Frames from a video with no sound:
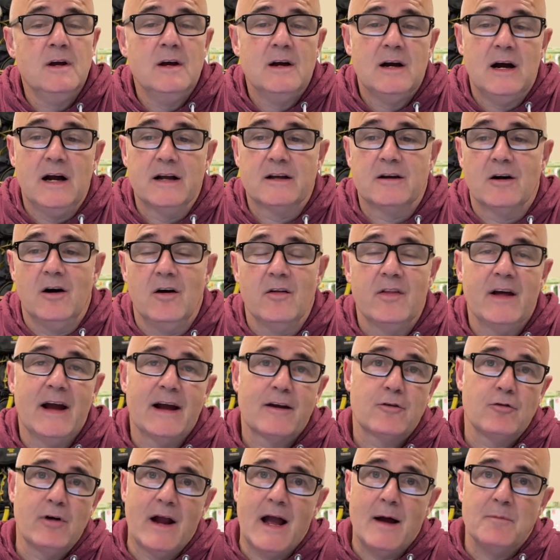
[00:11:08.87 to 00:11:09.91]
I call that
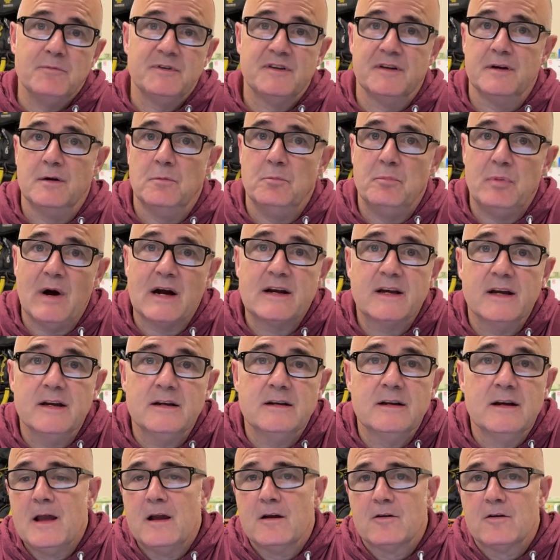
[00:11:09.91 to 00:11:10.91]
crabs in a bucket.